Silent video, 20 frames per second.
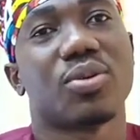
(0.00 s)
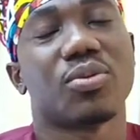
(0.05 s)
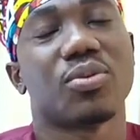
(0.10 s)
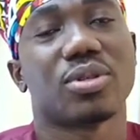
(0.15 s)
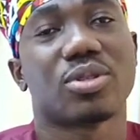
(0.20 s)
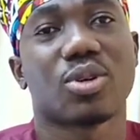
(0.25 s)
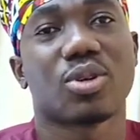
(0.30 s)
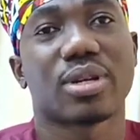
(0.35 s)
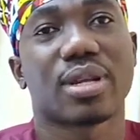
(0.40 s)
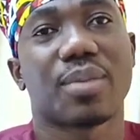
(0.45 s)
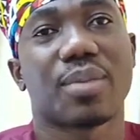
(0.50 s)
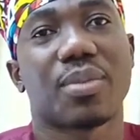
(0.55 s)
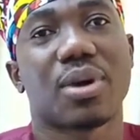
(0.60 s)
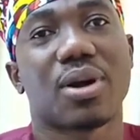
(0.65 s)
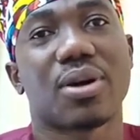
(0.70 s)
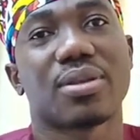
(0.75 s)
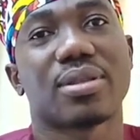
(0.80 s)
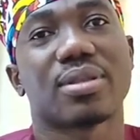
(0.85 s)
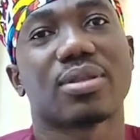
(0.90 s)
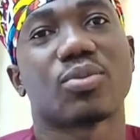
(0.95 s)
We talked
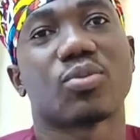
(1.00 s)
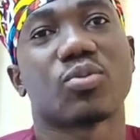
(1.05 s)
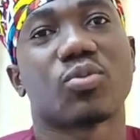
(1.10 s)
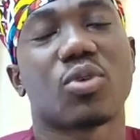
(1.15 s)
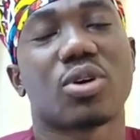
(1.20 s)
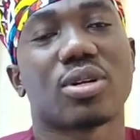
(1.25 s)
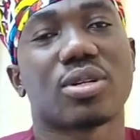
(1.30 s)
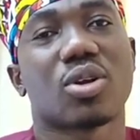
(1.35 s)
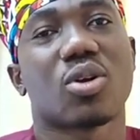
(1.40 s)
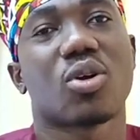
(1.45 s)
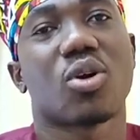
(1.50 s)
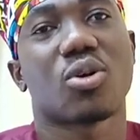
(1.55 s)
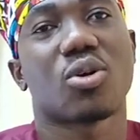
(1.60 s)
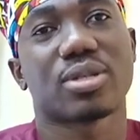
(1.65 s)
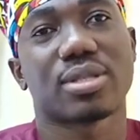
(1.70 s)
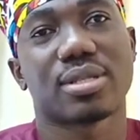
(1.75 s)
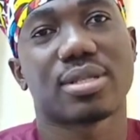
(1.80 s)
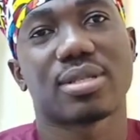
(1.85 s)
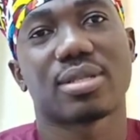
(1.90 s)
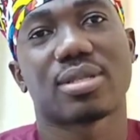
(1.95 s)
about what
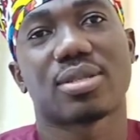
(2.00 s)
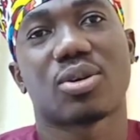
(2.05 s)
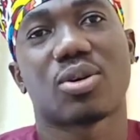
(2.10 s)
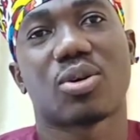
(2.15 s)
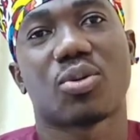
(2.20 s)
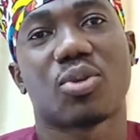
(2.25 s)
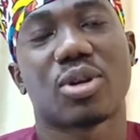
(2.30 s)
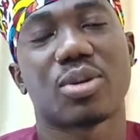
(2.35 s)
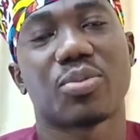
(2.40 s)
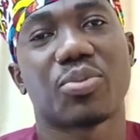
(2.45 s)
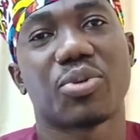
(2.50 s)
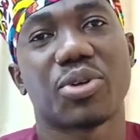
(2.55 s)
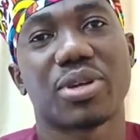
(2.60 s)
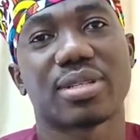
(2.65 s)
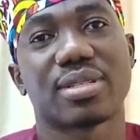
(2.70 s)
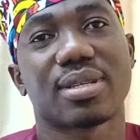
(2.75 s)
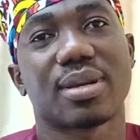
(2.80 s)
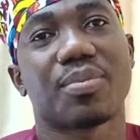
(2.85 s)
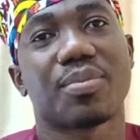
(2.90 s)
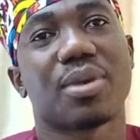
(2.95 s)
causes or what
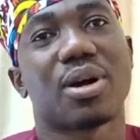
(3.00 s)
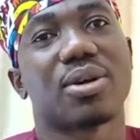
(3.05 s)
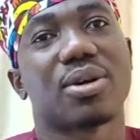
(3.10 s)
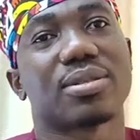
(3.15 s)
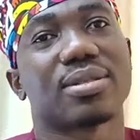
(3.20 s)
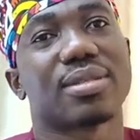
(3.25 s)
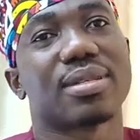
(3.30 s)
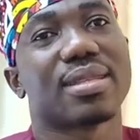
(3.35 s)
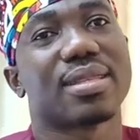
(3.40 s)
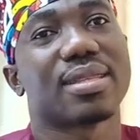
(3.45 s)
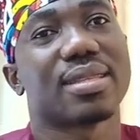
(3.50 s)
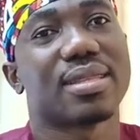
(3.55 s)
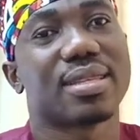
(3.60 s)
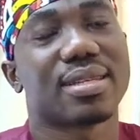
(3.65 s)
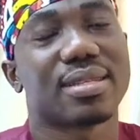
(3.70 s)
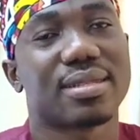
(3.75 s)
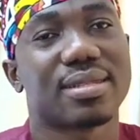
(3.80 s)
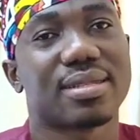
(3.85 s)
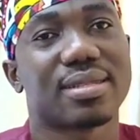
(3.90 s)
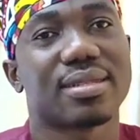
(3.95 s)
brings about
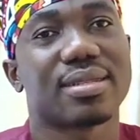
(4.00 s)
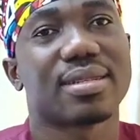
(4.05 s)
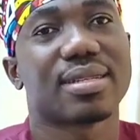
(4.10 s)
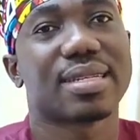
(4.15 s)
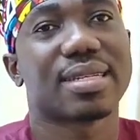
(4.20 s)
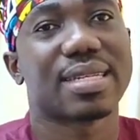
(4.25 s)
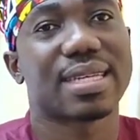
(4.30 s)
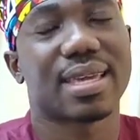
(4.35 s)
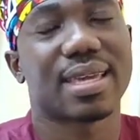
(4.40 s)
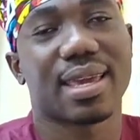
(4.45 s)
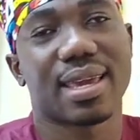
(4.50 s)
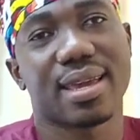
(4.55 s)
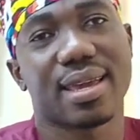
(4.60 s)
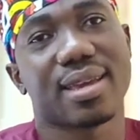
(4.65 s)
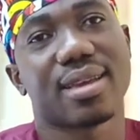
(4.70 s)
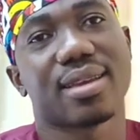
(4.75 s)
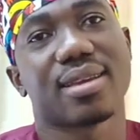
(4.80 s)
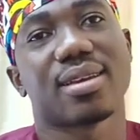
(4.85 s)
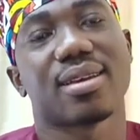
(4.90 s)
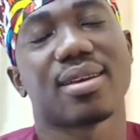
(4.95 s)
this
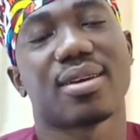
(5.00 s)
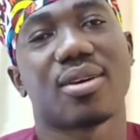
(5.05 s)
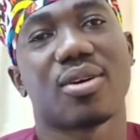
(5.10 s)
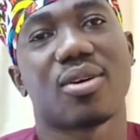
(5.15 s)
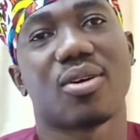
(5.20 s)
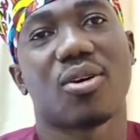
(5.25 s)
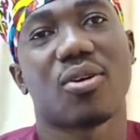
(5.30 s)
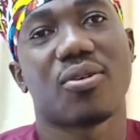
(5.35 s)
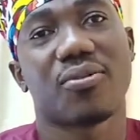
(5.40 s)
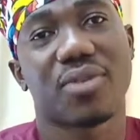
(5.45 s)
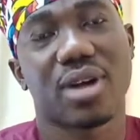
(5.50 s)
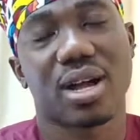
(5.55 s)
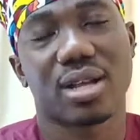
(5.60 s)
decay of